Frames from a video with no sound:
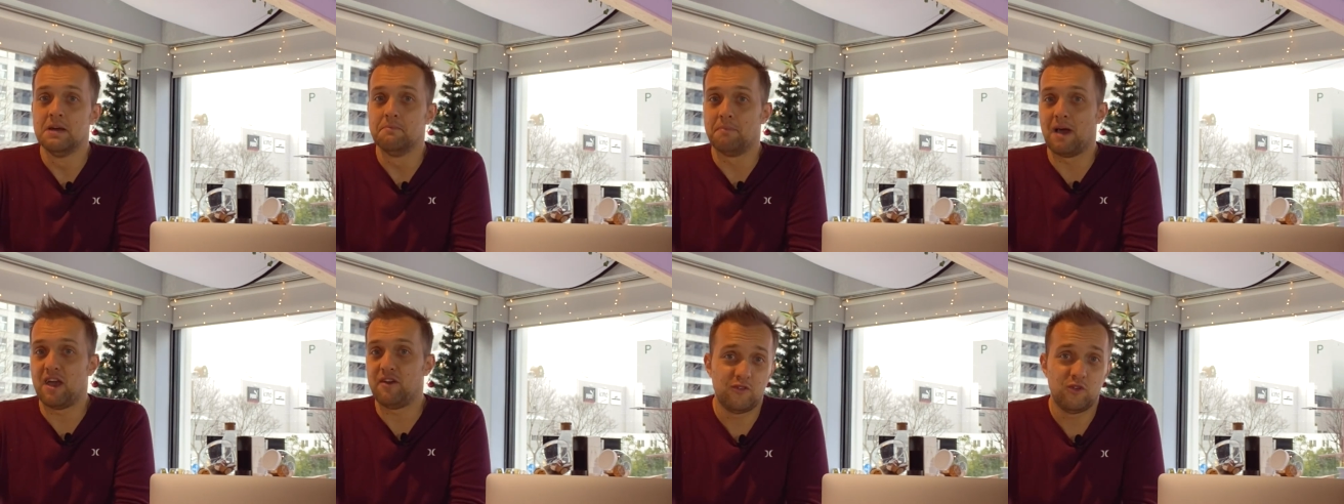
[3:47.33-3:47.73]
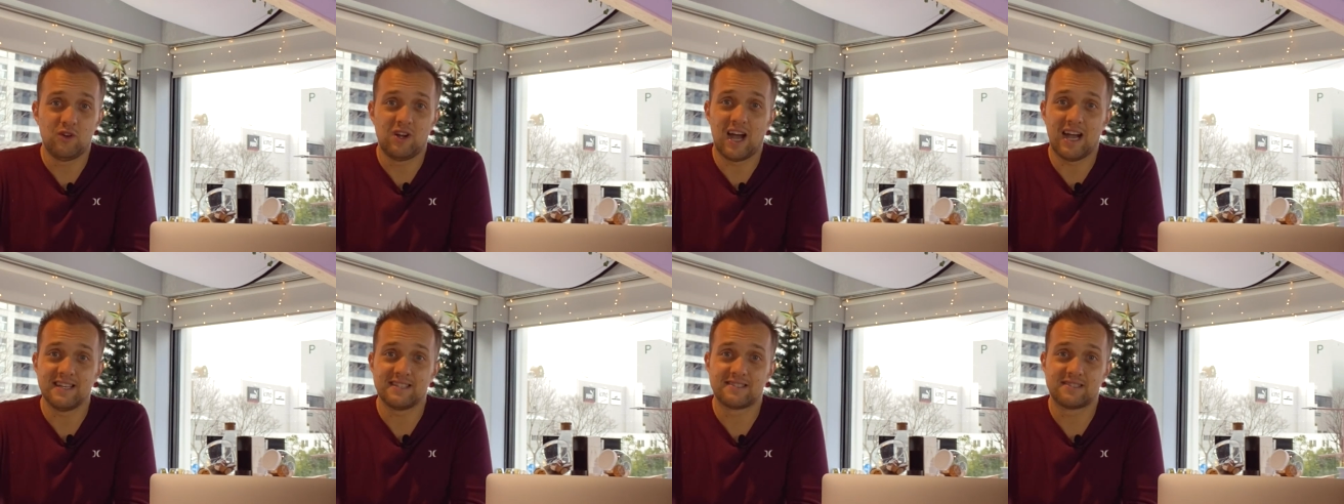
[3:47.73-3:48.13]
But if you
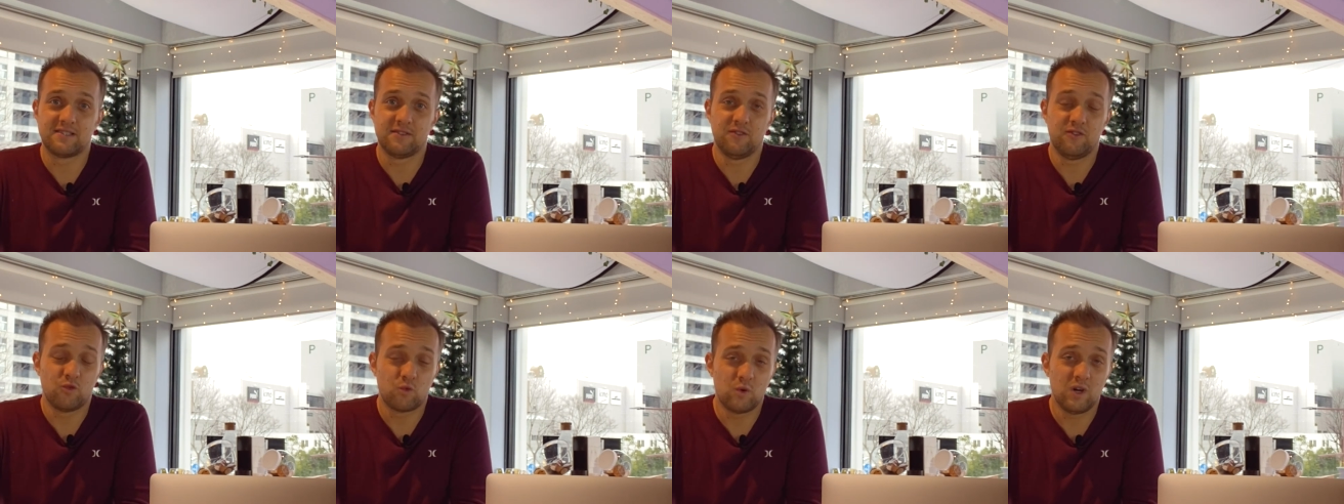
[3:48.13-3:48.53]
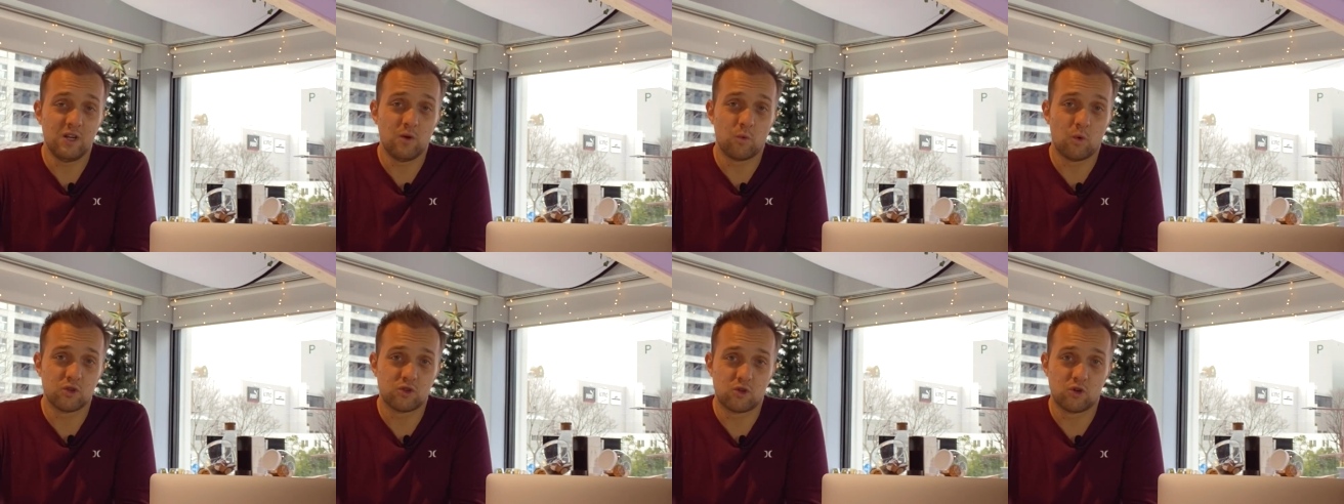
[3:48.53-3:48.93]
guys really
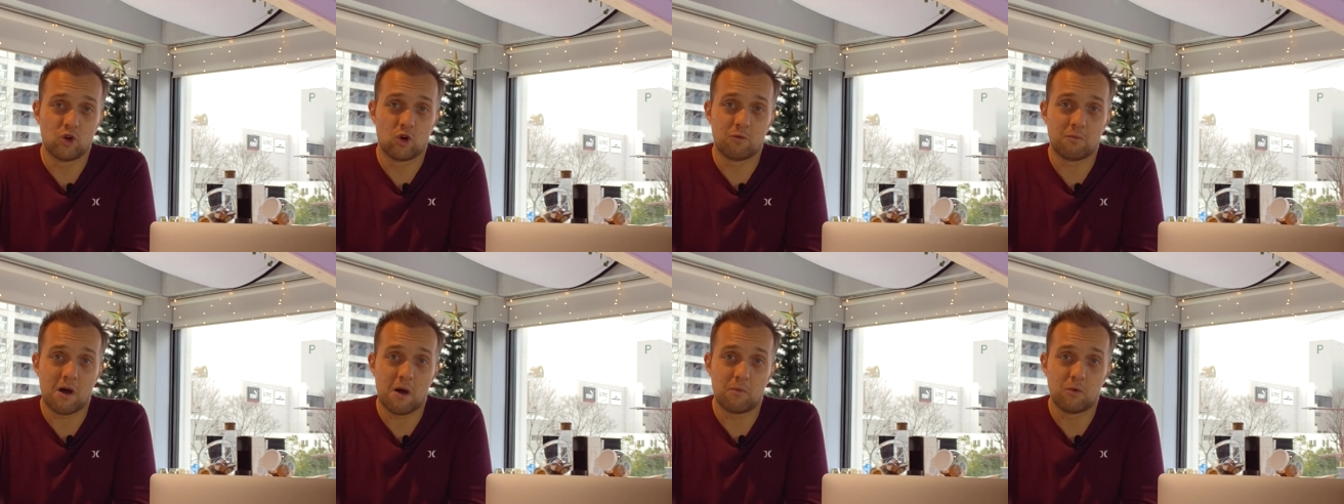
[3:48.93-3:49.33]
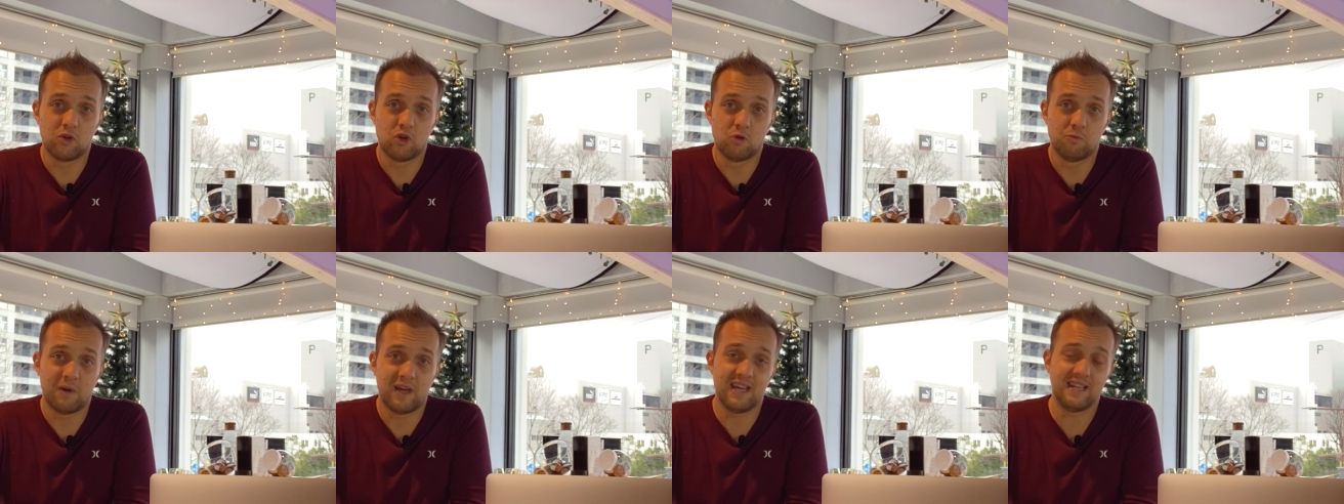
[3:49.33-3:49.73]
want to know more about
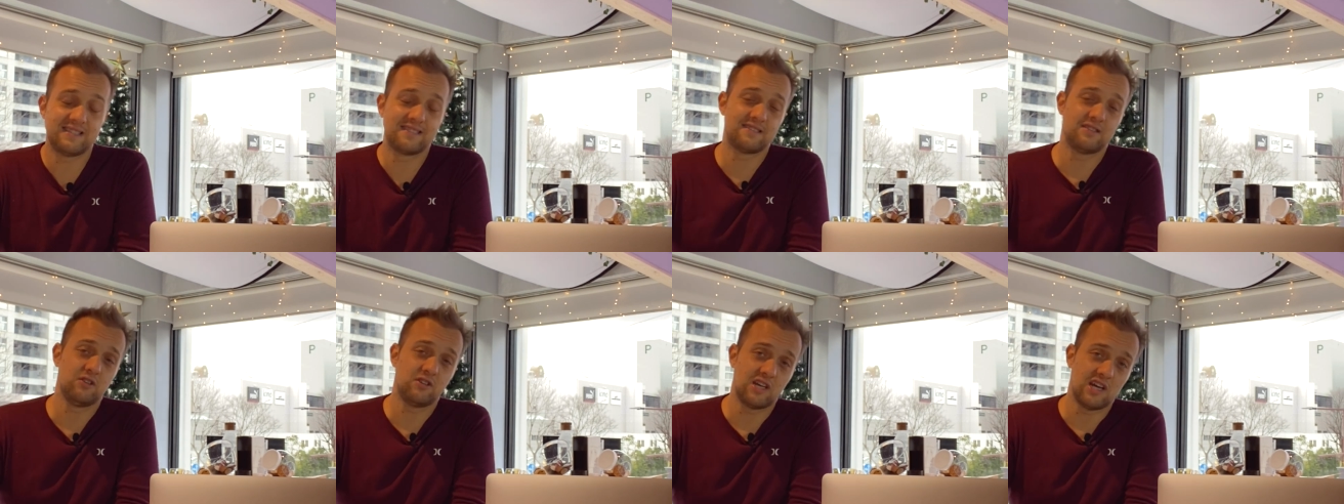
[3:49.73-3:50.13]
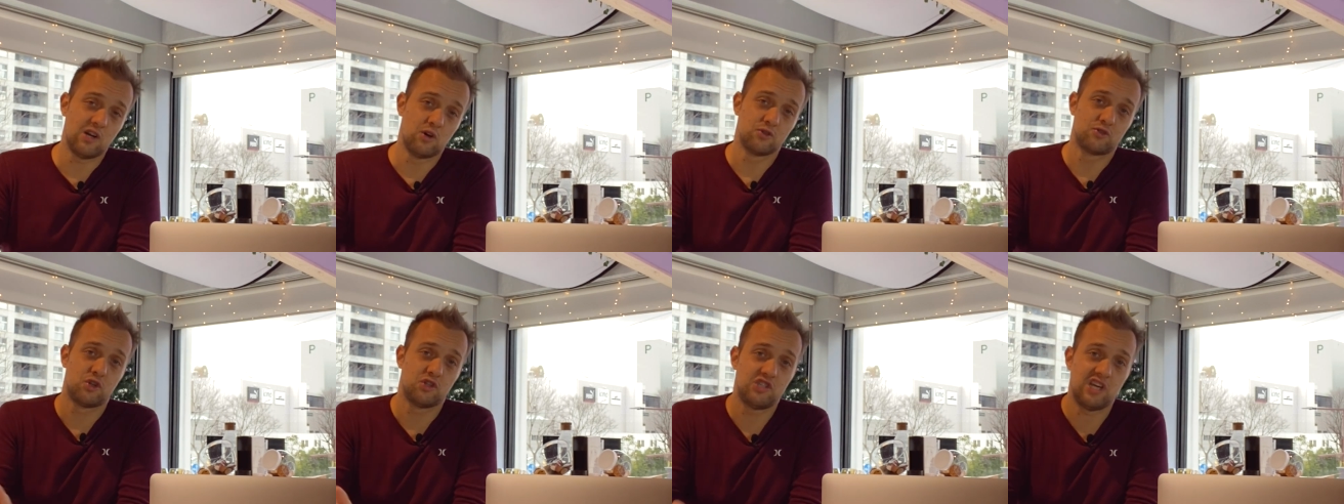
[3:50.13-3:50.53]
Ubates, you can
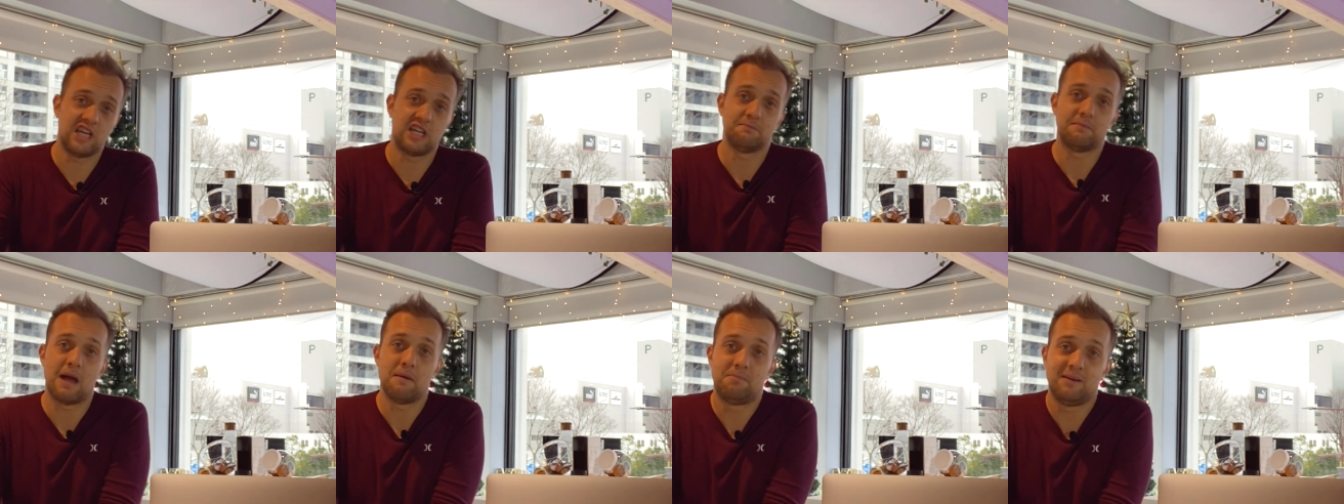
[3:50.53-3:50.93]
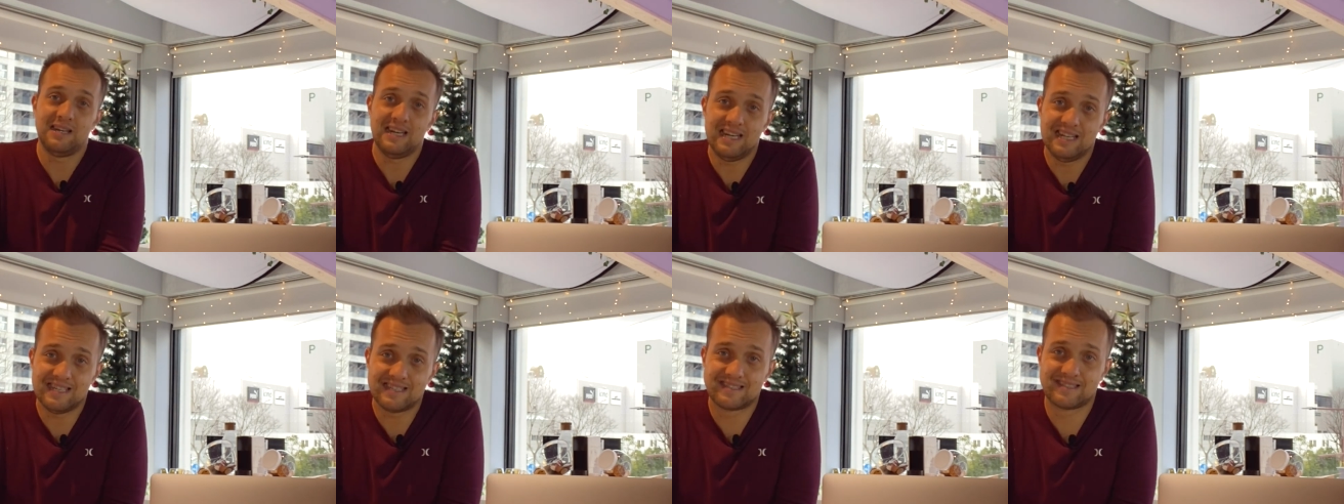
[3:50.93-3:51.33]
also check my
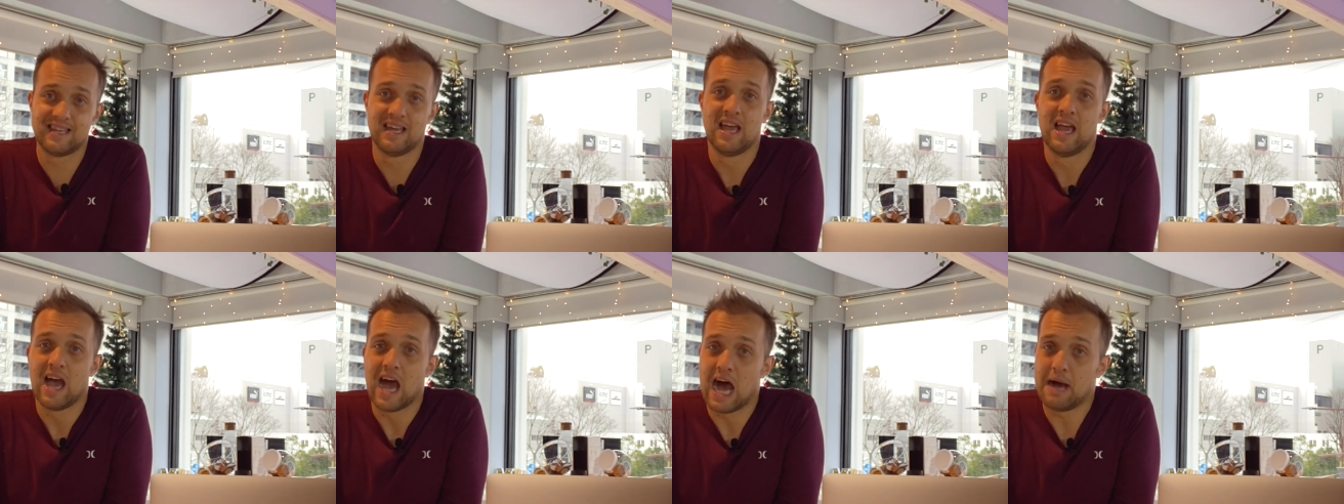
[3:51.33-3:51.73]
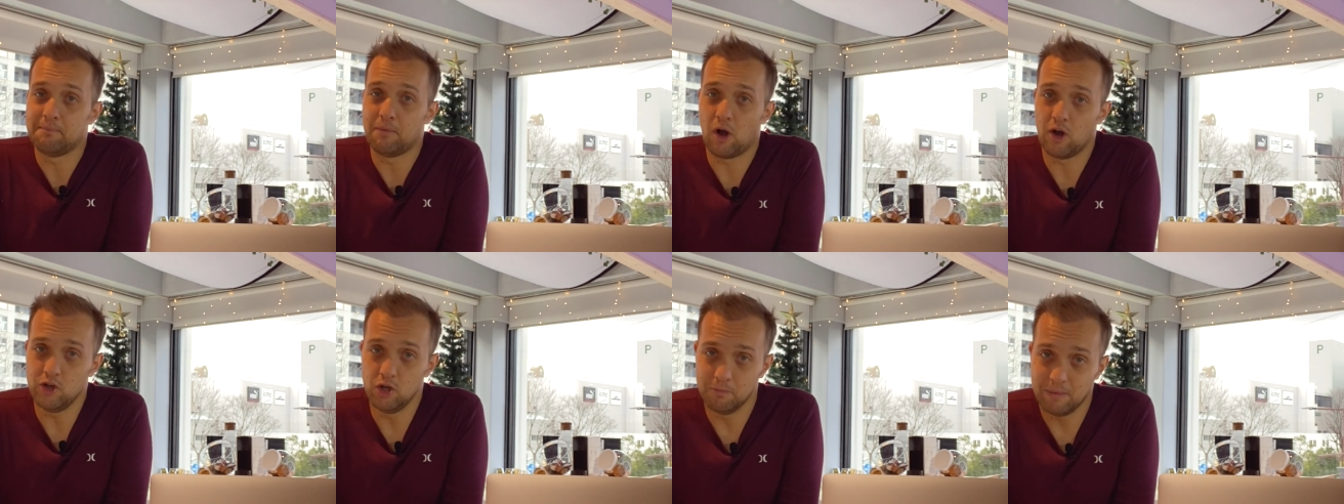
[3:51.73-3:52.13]
playlist
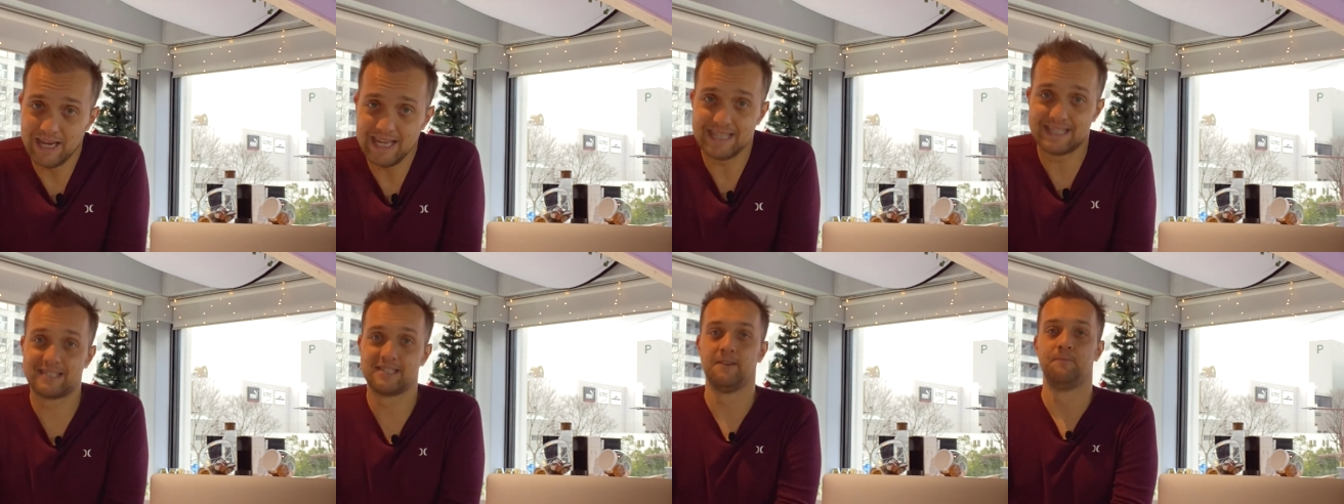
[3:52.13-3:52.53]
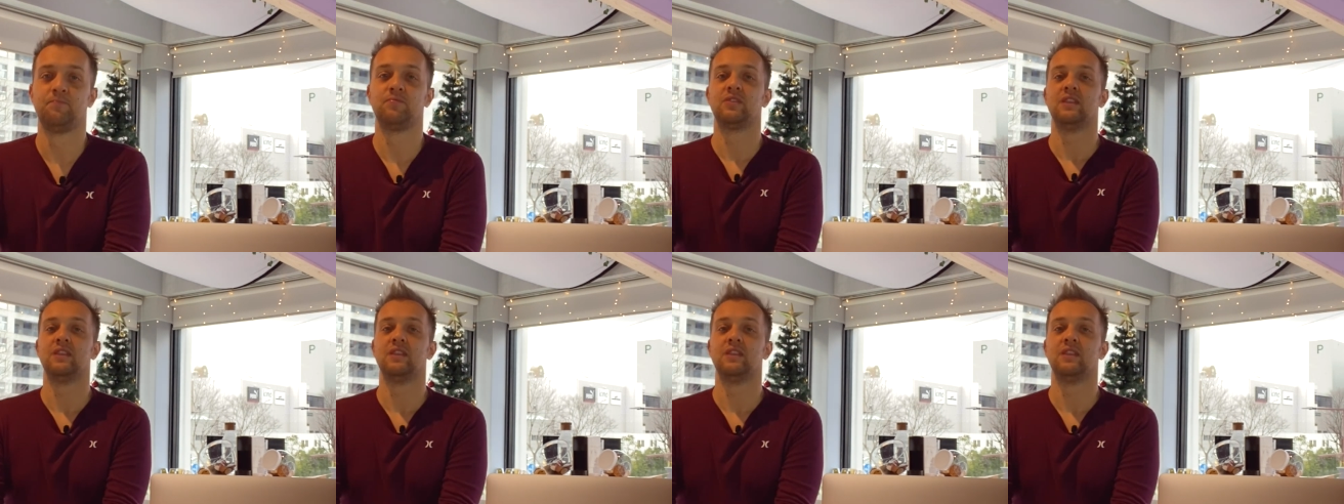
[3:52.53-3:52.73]
about Ubates.